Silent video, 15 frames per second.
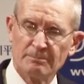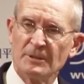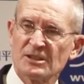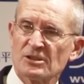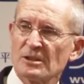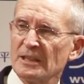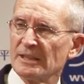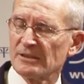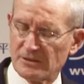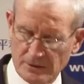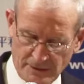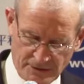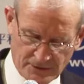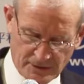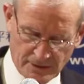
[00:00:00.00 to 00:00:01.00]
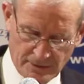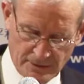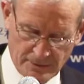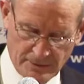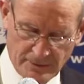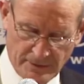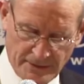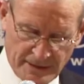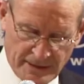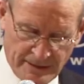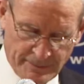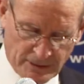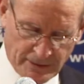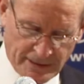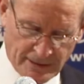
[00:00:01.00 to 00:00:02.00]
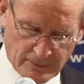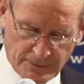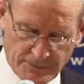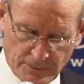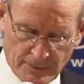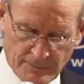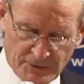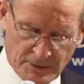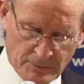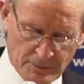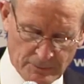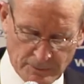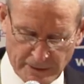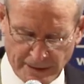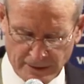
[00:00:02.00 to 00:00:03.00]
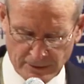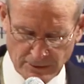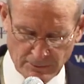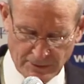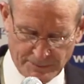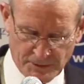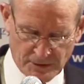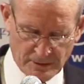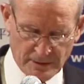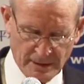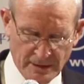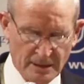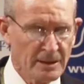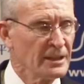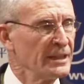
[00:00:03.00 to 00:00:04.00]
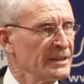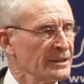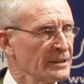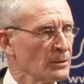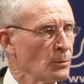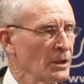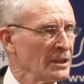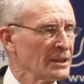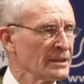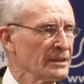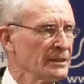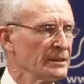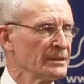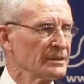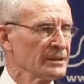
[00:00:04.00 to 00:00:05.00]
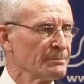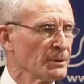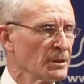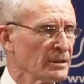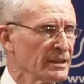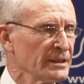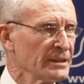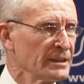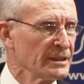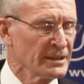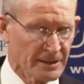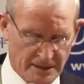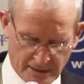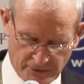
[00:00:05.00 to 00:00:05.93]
much less to institute the democratic reforms that would root out corruption and inequality in the party and in the